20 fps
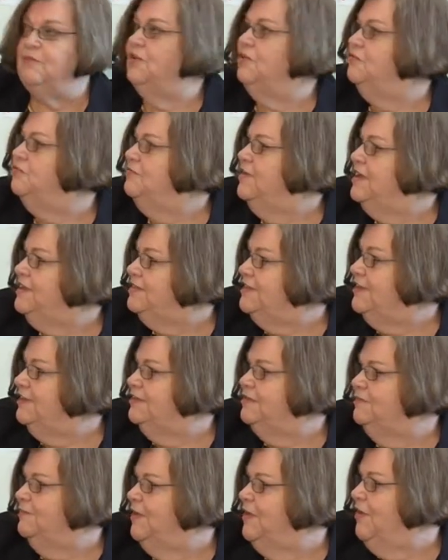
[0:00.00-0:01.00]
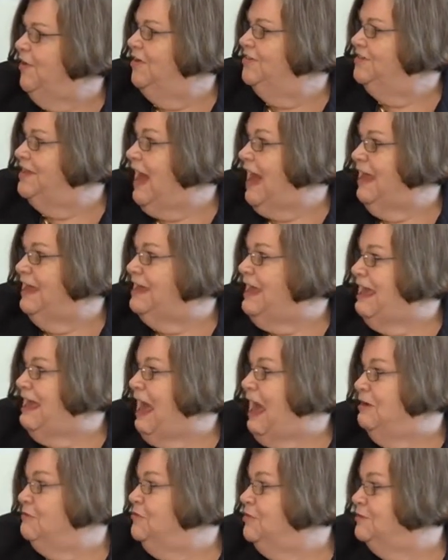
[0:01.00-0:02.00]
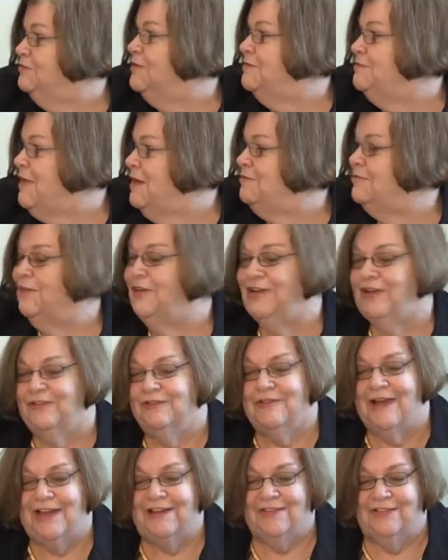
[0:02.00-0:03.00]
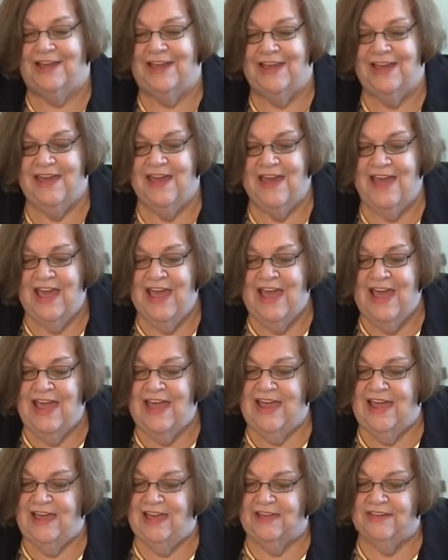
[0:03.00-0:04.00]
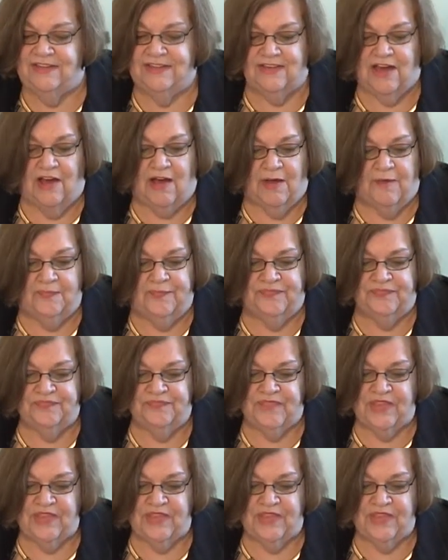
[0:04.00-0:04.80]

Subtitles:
going to read this because I want to remember it correctly, is 6A